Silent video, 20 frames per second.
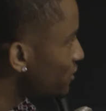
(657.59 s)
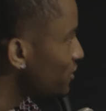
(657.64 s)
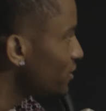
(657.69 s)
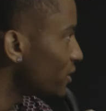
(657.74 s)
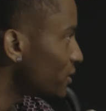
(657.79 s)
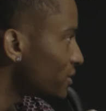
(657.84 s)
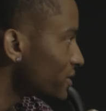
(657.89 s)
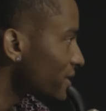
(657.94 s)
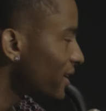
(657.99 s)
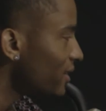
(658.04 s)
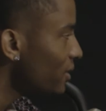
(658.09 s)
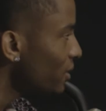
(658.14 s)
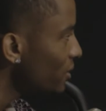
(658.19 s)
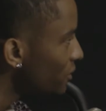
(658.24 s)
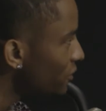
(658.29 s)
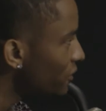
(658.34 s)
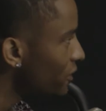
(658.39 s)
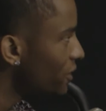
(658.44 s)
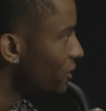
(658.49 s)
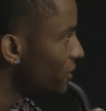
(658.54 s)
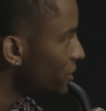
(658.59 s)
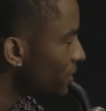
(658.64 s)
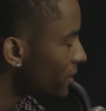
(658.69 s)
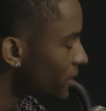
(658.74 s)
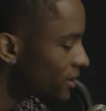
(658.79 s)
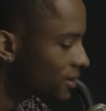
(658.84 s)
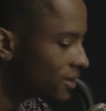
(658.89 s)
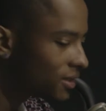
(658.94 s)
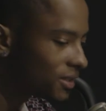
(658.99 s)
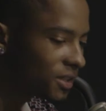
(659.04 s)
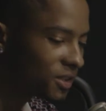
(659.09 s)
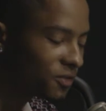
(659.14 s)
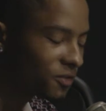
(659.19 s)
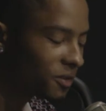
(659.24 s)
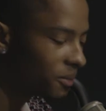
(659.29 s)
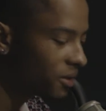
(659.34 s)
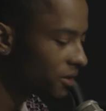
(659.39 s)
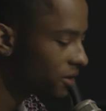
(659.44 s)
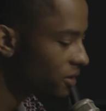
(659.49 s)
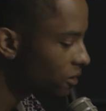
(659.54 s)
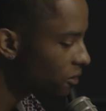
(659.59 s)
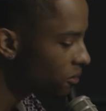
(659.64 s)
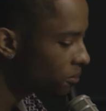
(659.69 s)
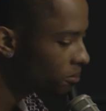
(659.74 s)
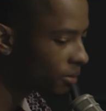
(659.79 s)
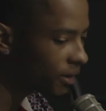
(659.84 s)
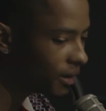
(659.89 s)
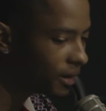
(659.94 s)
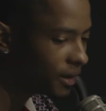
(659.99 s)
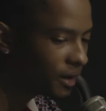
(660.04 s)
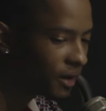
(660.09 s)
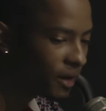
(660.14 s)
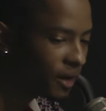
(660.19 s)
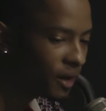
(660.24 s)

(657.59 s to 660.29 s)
It's like, oh, we're finna do this. This shit's finna be dope. But